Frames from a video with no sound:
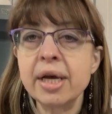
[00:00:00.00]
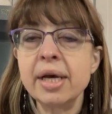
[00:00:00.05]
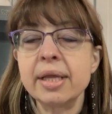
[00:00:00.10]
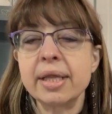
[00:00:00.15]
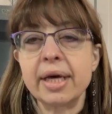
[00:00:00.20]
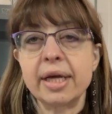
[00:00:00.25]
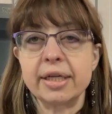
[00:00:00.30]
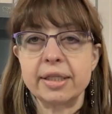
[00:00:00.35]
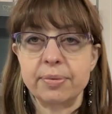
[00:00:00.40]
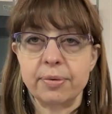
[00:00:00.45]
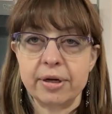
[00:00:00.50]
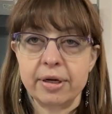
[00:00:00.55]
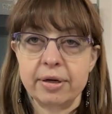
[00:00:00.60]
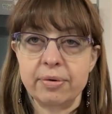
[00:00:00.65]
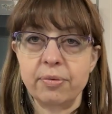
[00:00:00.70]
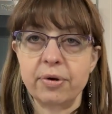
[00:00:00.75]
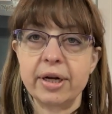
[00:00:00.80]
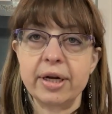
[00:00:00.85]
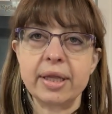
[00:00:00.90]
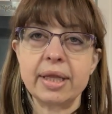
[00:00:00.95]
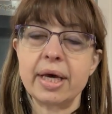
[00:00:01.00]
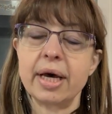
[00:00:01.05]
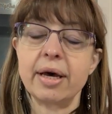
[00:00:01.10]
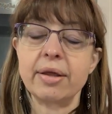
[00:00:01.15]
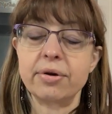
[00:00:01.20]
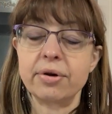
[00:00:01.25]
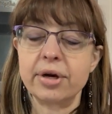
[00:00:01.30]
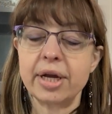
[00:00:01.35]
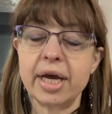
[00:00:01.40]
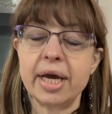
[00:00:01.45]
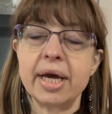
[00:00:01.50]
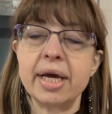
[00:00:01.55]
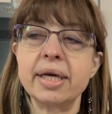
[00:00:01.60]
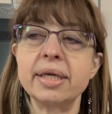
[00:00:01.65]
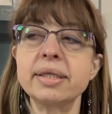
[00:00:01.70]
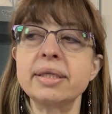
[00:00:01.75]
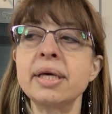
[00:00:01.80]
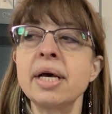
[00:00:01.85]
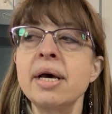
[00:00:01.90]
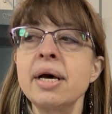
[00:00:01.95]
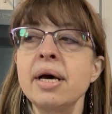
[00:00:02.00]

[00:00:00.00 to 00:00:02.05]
That is on one of the other days.